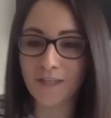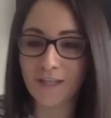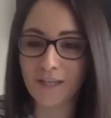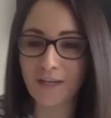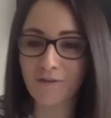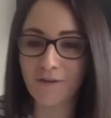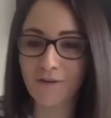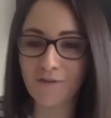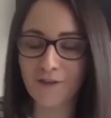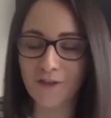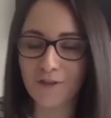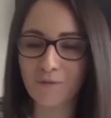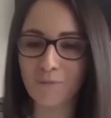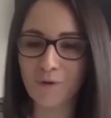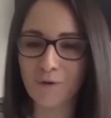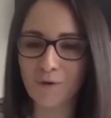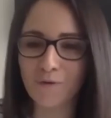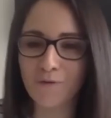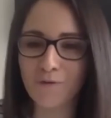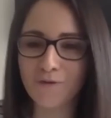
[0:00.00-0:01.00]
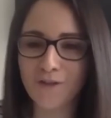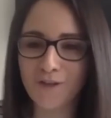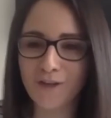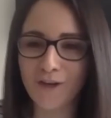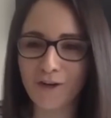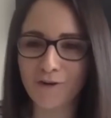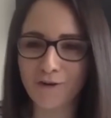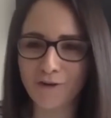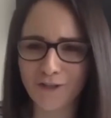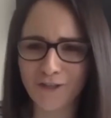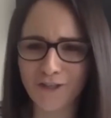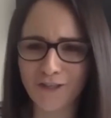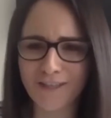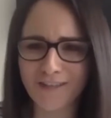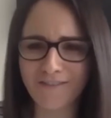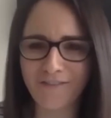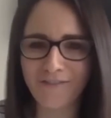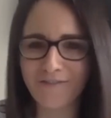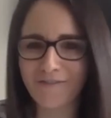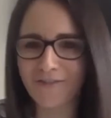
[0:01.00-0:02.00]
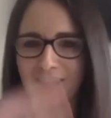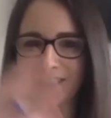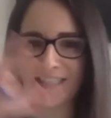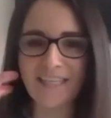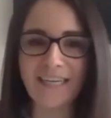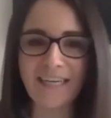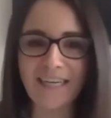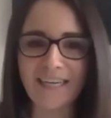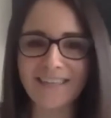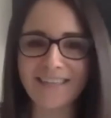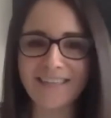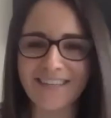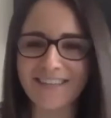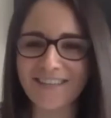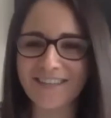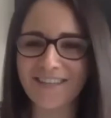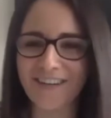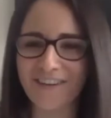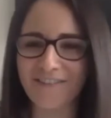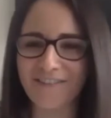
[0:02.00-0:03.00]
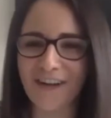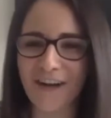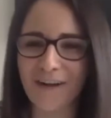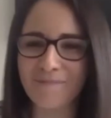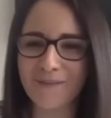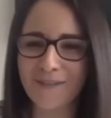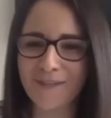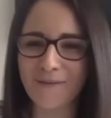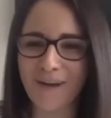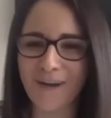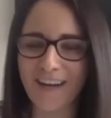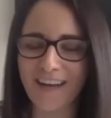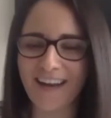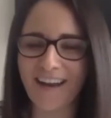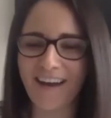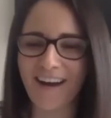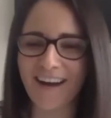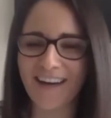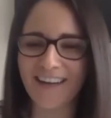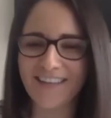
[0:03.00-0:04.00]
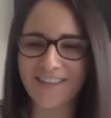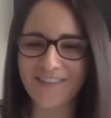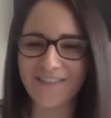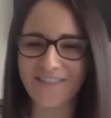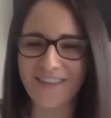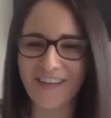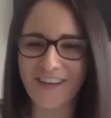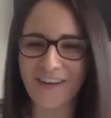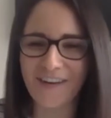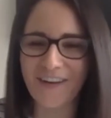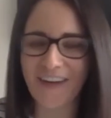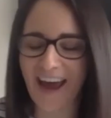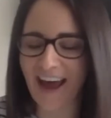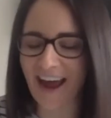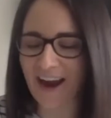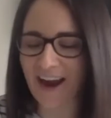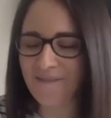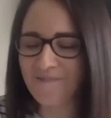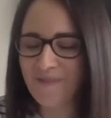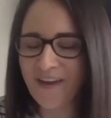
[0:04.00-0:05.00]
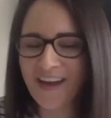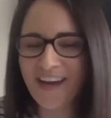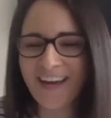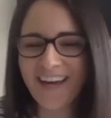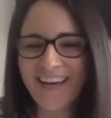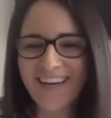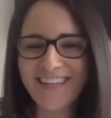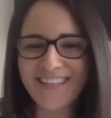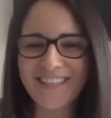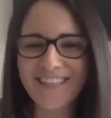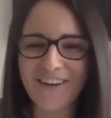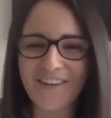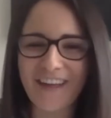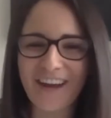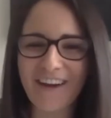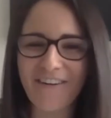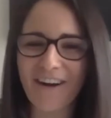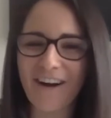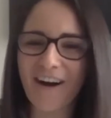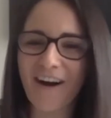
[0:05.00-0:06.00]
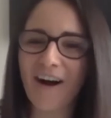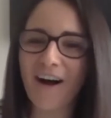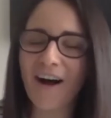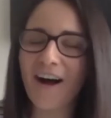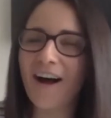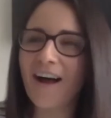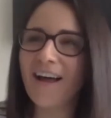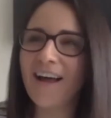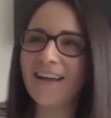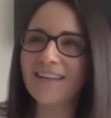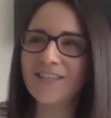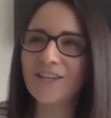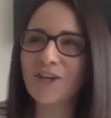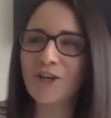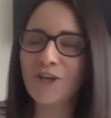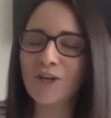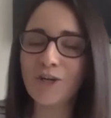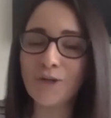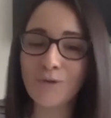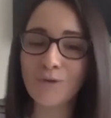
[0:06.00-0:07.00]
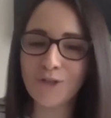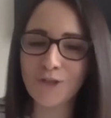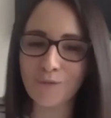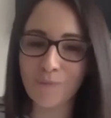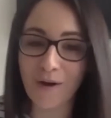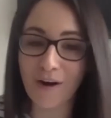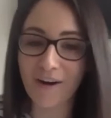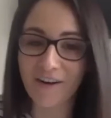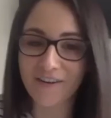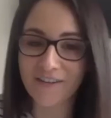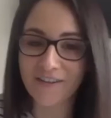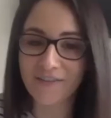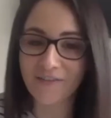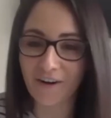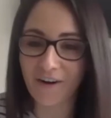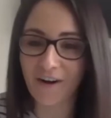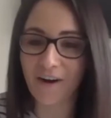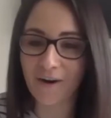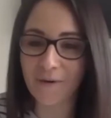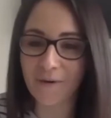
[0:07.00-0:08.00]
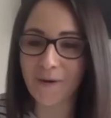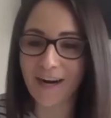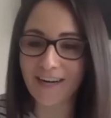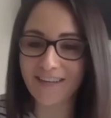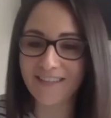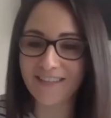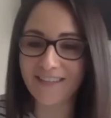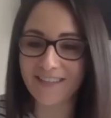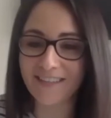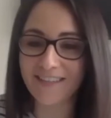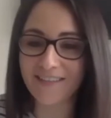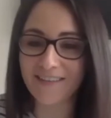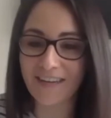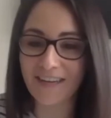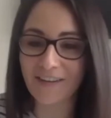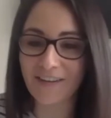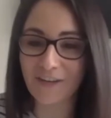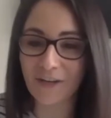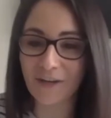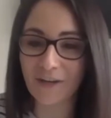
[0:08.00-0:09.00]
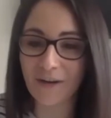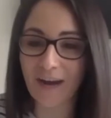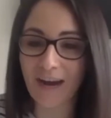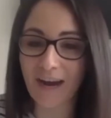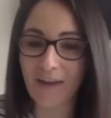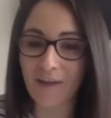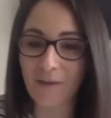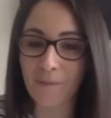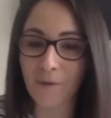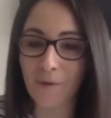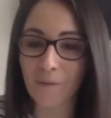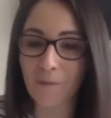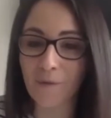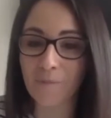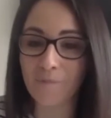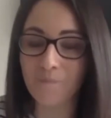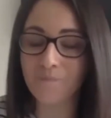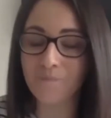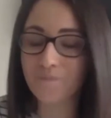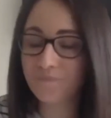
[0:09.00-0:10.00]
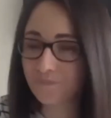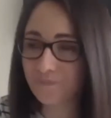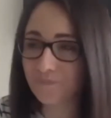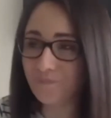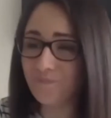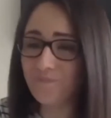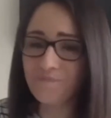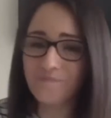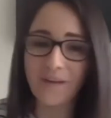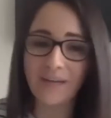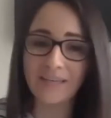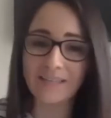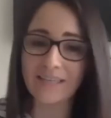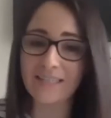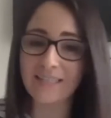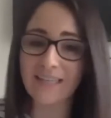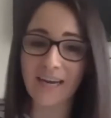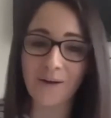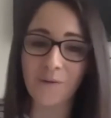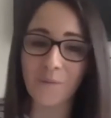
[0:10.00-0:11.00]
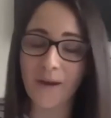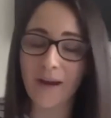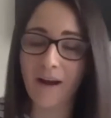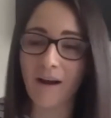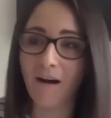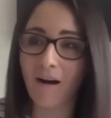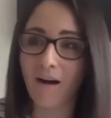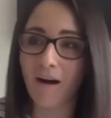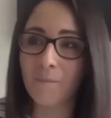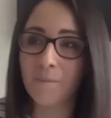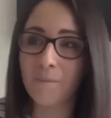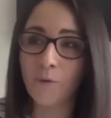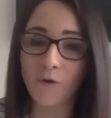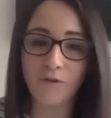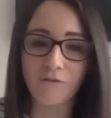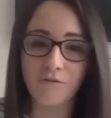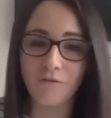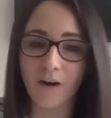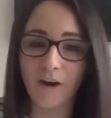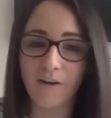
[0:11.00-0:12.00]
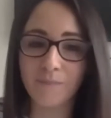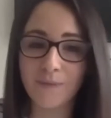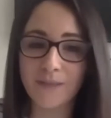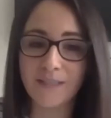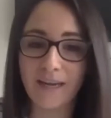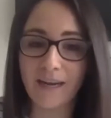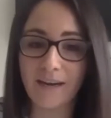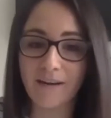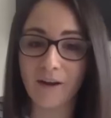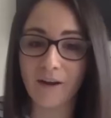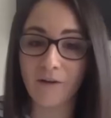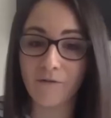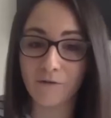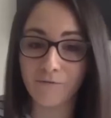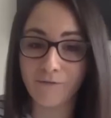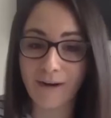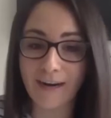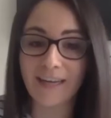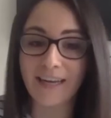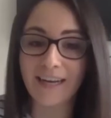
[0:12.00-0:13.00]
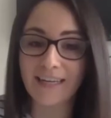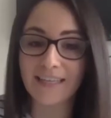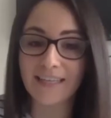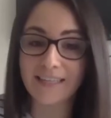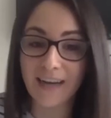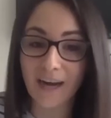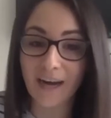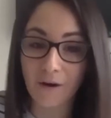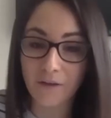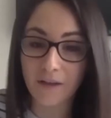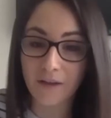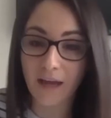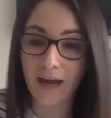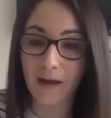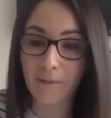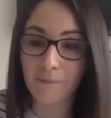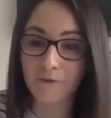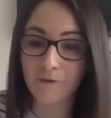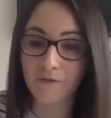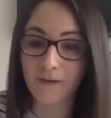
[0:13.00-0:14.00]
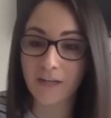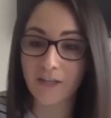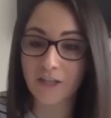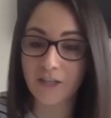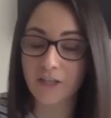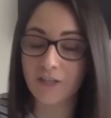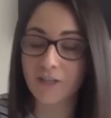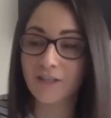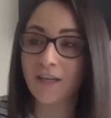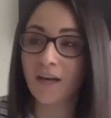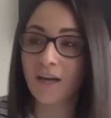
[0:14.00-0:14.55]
if you've just moved across the seas and kind of come to our little island of the UK. So there's a huge demand for chiropractors in the UK at the moment. As I say, we are 0.5% of the regulated healthcare professions.